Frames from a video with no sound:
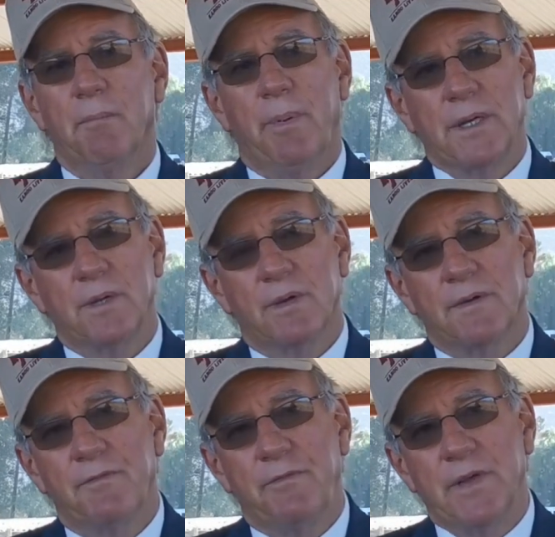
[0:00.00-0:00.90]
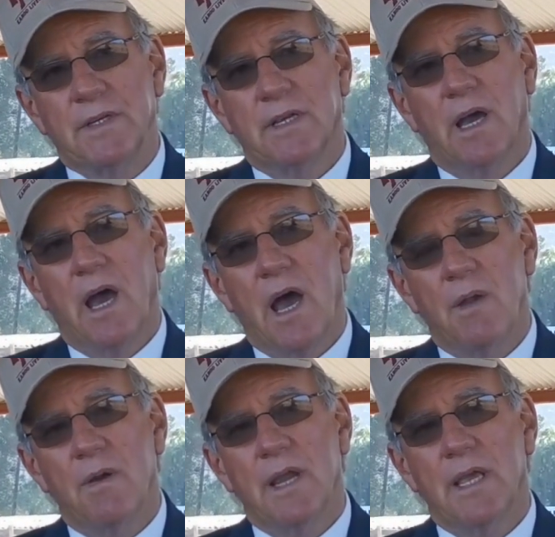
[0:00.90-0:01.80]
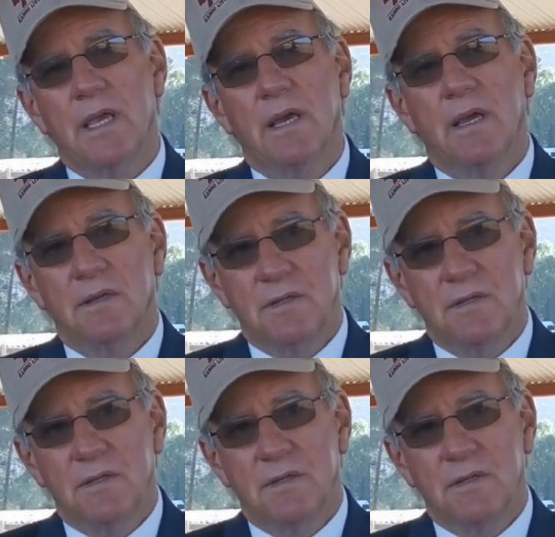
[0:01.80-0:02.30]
but you can fit only